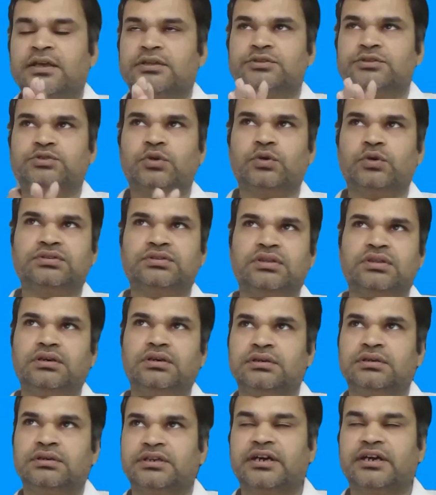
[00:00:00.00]
so
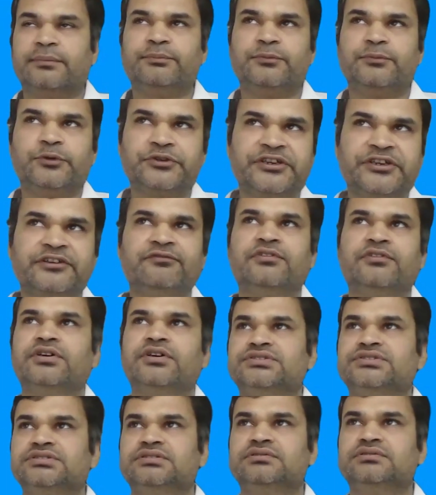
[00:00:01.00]
the community
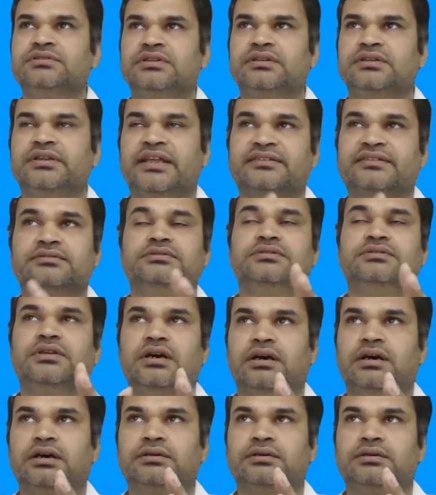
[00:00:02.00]
version,
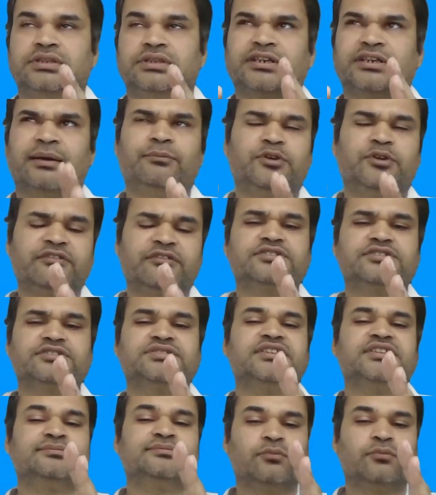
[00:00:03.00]
the community
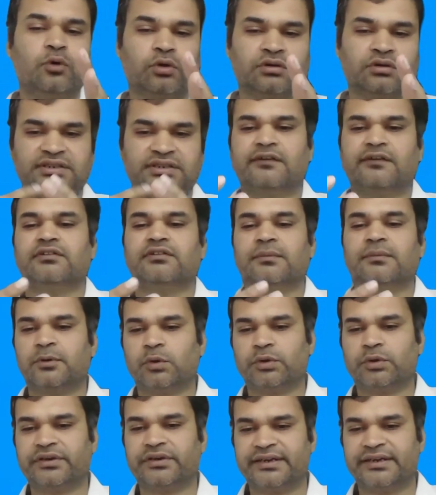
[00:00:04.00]
version is more developer
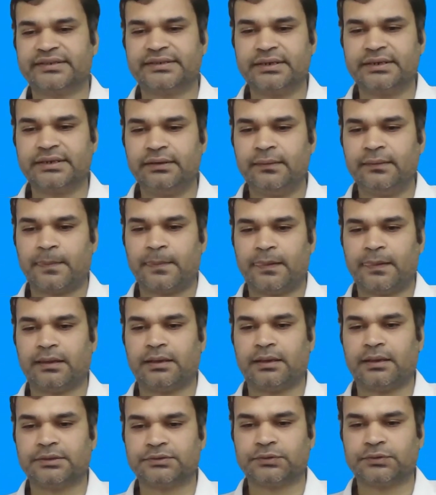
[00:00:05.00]
oriented. Uh,